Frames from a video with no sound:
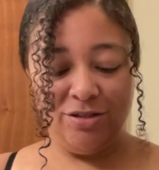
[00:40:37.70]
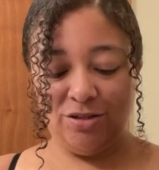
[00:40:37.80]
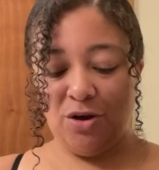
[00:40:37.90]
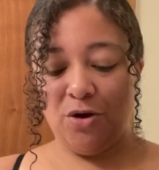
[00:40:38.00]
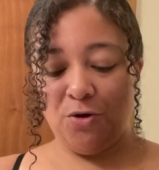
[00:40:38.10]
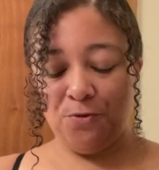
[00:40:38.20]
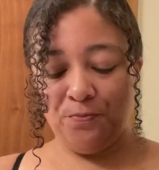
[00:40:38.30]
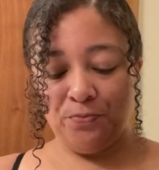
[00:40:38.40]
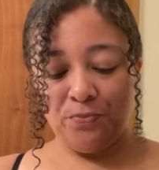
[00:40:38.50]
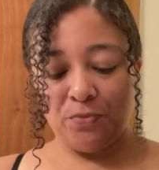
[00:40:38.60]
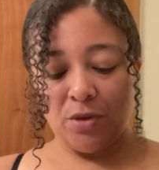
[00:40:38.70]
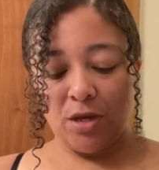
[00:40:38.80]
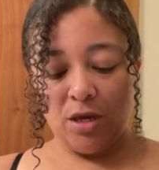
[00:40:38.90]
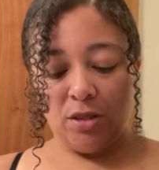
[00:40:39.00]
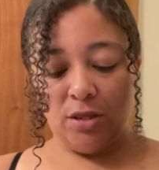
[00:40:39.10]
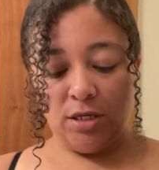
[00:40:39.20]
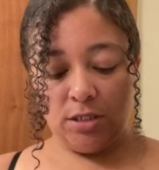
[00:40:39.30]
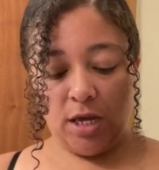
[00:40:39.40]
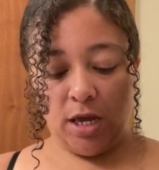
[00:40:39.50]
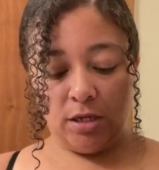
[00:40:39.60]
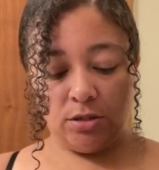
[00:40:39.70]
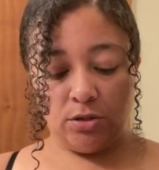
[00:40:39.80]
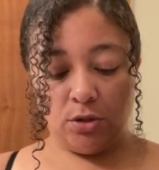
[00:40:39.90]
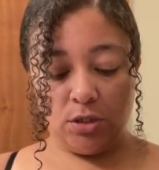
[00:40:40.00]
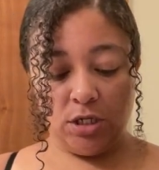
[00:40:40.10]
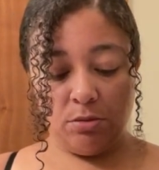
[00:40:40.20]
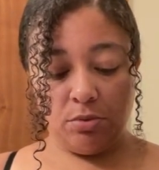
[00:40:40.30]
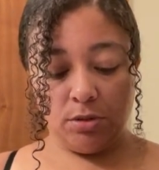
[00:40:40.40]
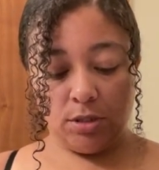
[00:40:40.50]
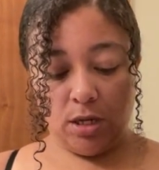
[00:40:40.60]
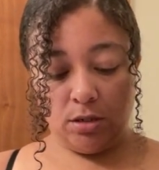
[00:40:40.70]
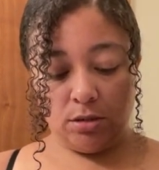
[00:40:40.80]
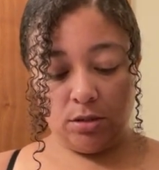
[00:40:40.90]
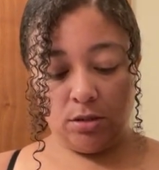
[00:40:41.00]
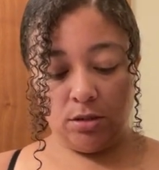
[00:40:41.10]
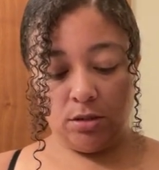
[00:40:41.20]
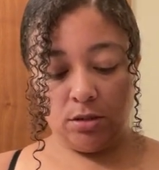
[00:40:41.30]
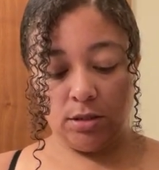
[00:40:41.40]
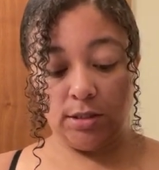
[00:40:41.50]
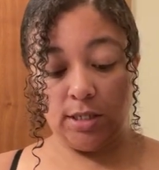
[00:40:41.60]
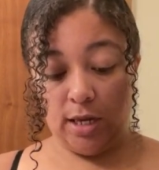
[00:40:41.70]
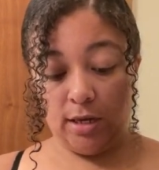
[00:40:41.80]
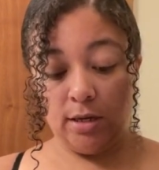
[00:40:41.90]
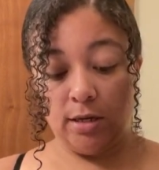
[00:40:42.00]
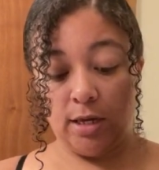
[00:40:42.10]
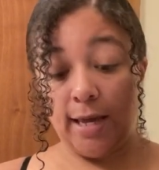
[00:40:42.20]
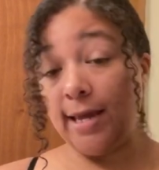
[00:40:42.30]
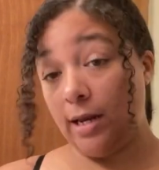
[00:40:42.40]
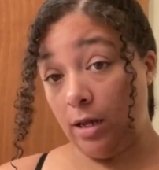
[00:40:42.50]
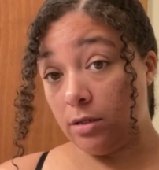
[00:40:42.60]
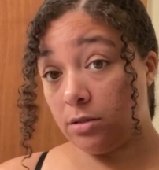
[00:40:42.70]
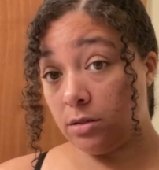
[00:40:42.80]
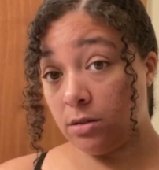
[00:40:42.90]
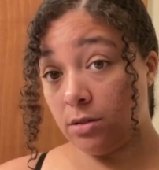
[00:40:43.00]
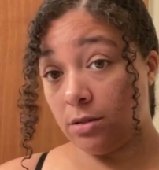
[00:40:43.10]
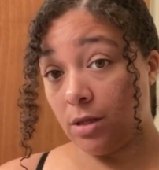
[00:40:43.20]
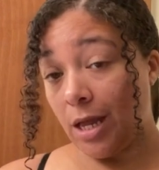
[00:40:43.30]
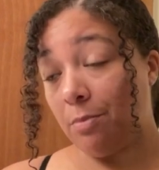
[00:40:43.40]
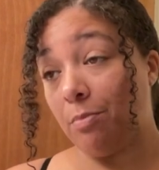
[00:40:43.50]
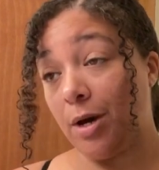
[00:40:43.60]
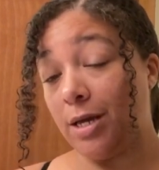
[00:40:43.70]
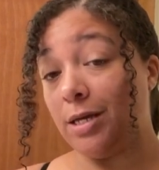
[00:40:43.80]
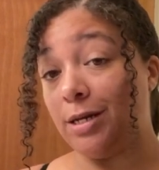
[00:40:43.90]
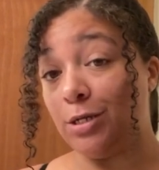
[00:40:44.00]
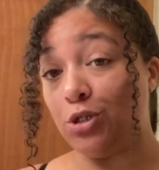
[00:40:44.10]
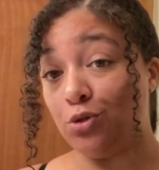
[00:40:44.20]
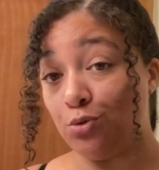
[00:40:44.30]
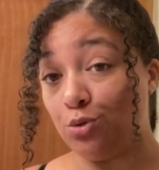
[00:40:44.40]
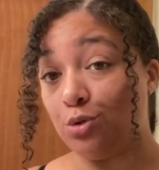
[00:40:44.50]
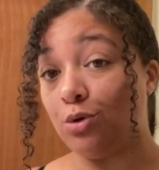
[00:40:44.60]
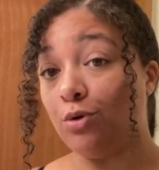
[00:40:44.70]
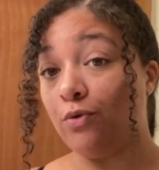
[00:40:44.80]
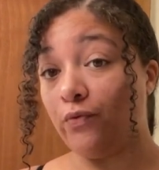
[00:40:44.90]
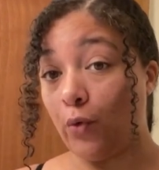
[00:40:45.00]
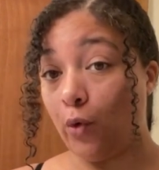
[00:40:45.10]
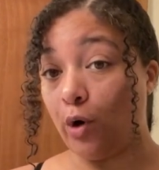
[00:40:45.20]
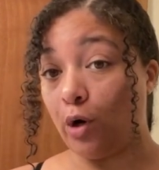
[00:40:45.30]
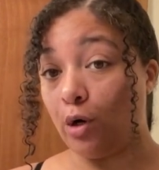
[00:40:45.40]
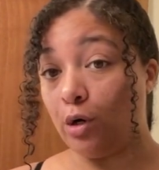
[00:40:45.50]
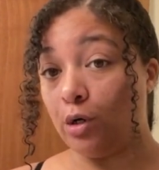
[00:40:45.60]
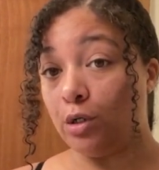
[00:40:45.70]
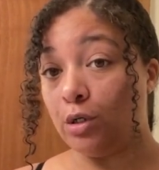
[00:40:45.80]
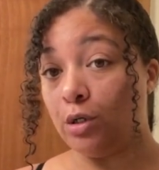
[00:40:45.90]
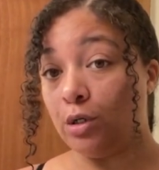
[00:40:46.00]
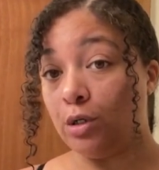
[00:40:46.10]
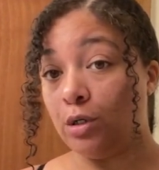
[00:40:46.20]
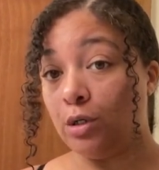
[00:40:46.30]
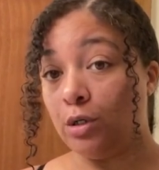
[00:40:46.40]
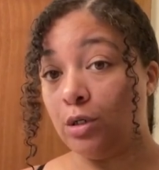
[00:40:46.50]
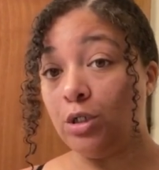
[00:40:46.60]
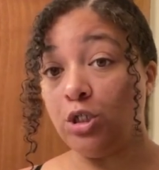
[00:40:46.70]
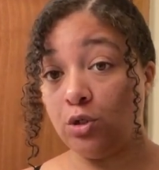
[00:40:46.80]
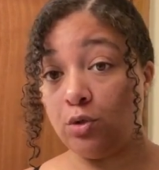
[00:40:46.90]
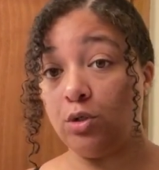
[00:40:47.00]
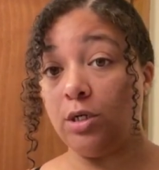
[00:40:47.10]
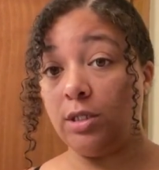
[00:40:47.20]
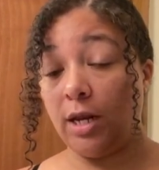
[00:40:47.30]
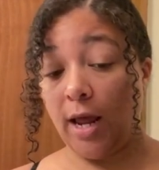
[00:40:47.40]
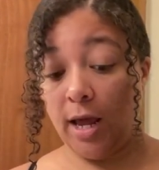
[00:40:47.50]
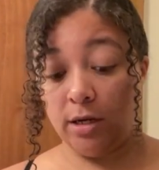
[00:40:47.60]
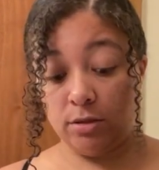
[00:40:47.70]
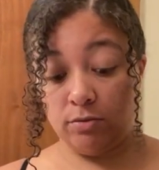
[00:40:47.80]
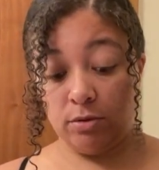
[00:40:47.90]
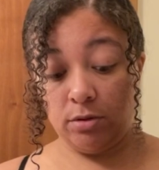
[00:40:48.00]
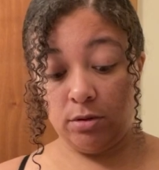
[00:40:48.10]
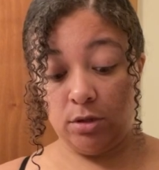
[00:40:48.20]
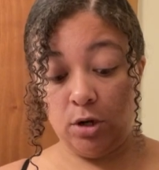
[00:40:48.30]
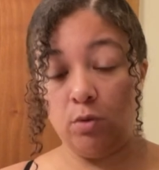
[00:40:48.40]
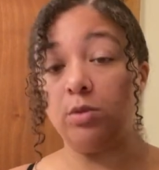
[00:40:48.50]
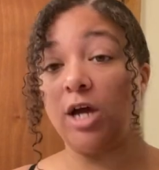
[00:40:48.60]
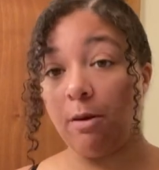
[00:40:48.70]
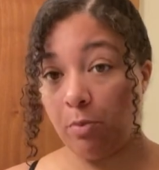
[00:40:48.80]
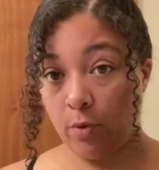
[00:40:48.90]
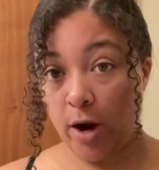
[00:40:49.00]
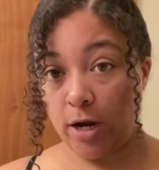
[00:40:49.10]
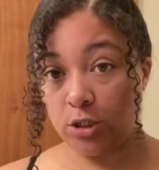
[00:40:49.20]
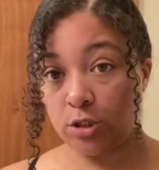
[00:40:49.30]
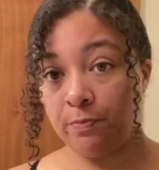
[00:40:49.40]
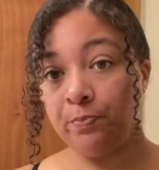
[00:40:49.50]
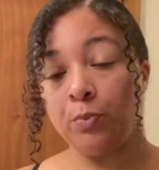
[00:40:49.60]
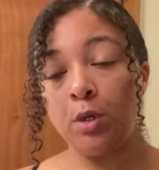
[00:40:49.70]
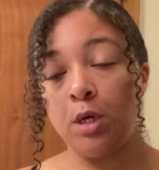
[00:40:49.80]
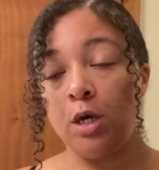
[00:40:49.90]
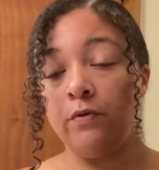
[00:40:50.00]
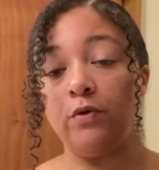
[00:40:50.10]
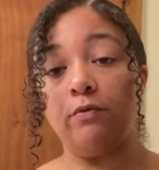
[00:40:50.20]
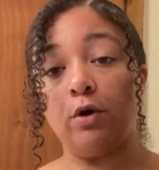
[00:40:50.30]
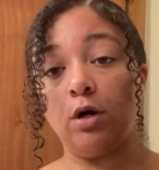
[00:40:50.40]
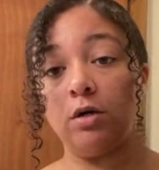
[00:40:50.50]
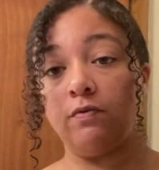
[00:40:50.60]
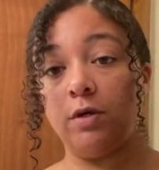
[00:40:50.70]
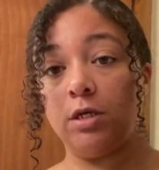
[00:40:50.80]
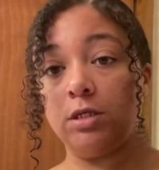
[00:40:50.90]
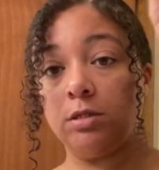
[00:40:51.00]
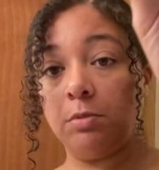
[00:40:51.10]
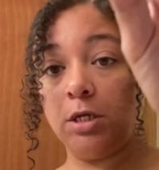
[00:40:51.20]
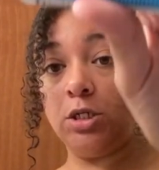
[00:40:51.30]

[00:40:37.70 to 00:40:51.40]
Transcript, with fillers: so, this has 13% zinc in it, but it is used for children that have, you know, diaper rash if you ever heard of this, because